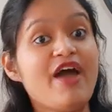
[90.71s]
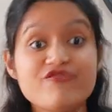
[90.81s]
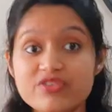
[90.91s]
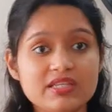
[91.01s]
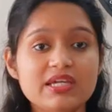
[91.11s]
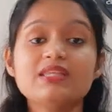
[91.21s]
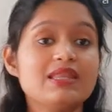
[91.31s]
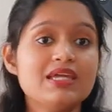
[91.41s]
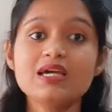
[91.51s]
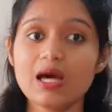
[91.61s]
Everything,
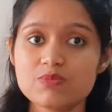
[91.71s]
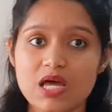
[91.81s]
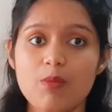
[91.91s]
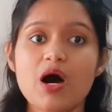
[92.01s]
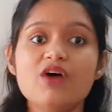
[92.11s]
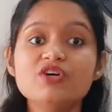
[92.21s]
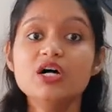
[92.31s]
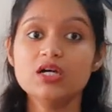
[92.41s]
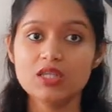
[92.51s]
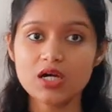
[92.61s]
nothing comes
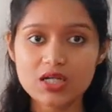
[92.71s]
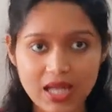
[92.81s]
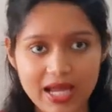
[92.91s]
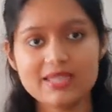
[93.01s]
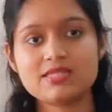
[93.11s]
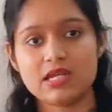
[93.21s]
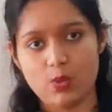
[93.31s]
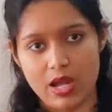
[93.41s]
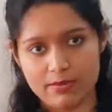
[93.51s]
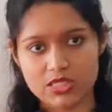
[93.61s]
above the client's
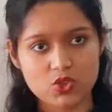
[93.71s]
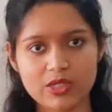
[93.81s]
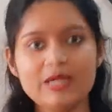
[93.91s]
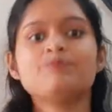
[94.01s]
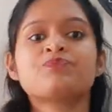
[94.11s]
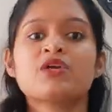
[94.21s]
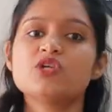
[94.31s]
requirements, okay?